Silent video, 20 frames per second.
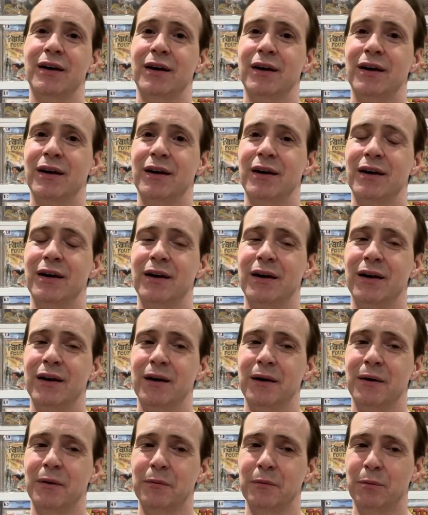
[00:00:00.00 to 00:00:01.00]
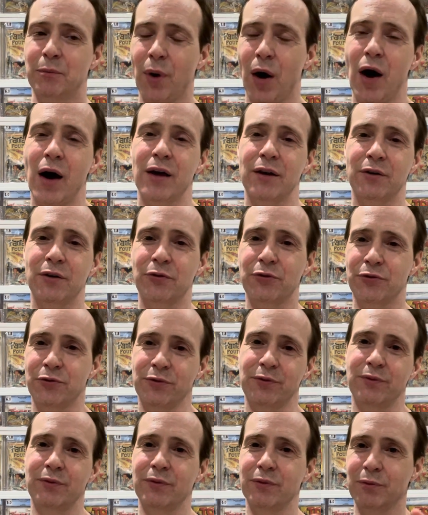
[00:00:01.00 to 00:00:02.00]
bought
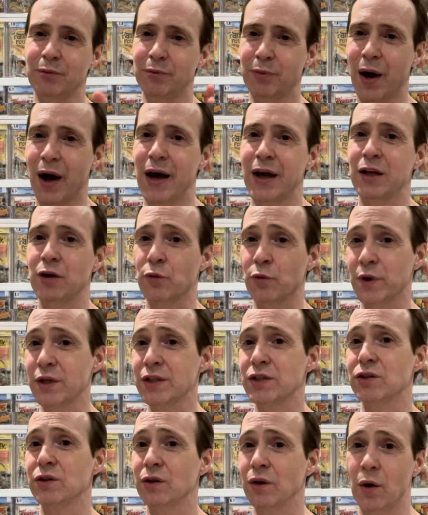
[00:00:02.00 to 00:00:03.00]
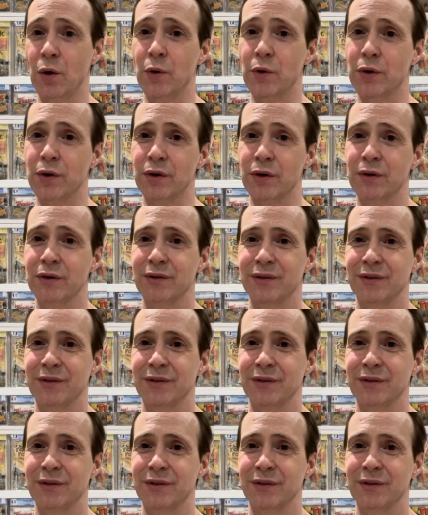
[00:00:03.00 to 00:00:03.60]
by an original owner.